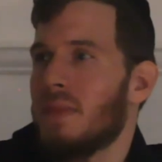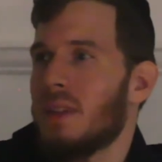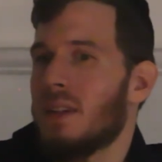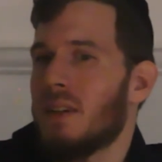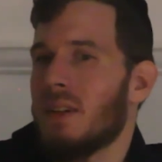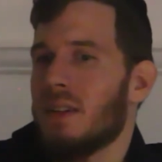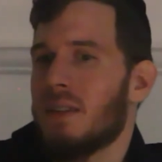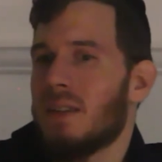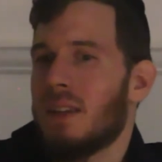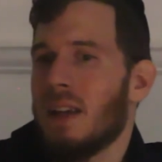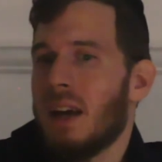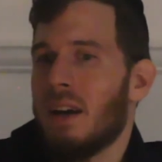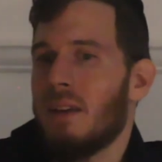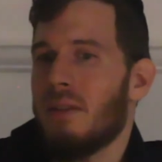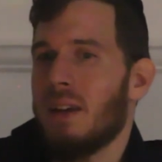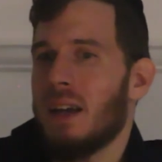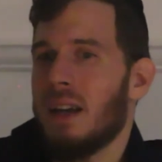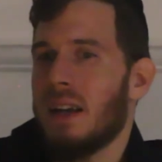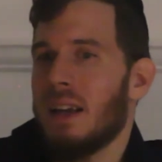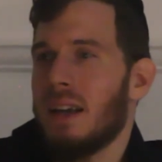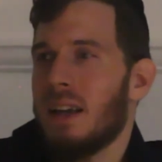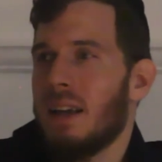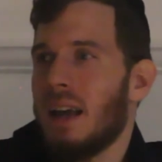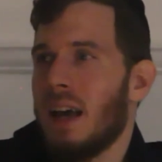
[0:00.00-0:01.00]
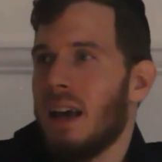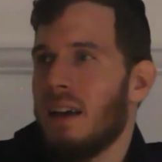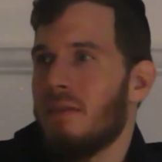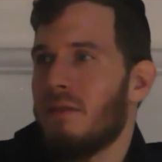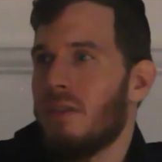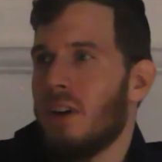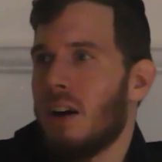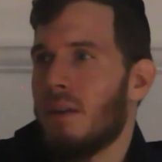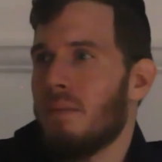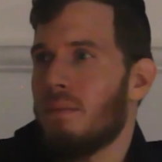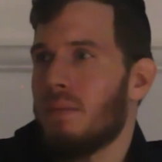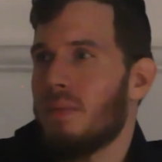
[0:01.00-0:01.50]
Because they already gave
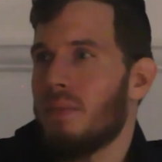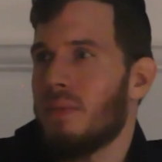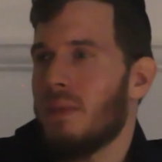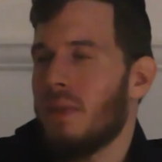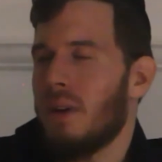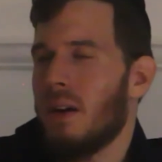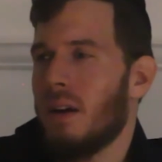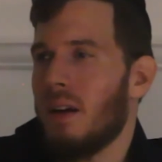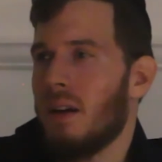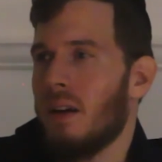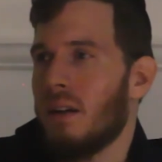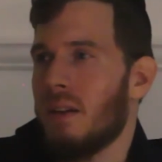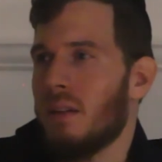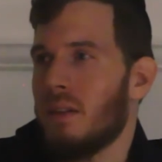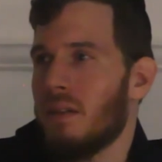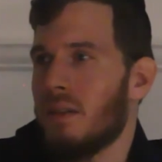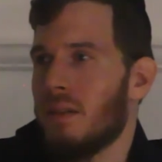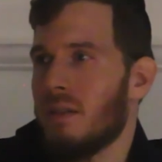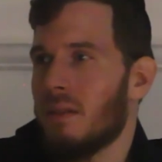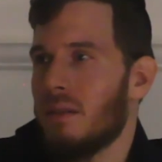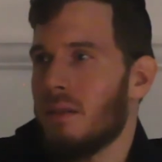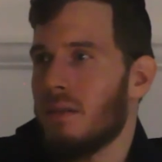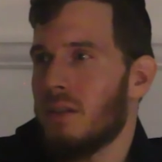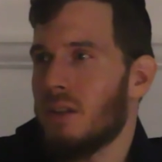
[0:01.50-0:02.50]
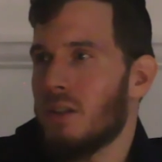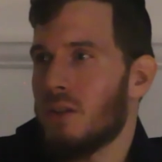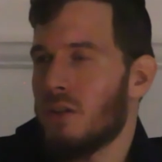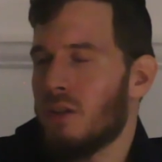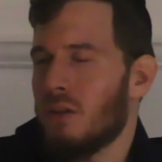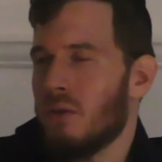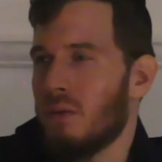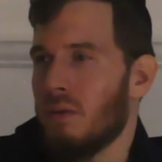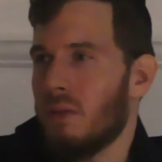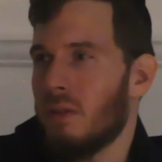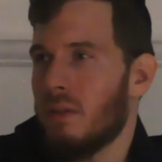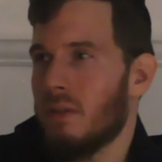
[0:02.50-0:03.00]
up on the
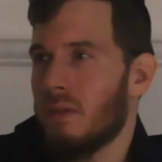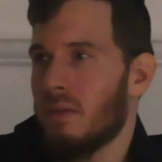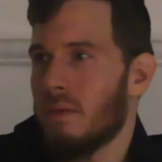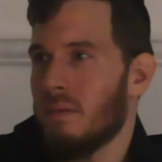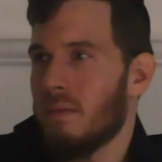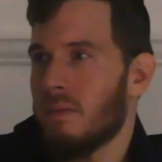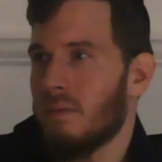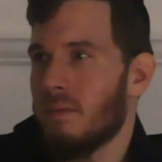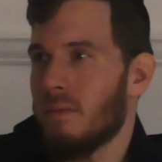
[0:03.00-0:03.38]
truth.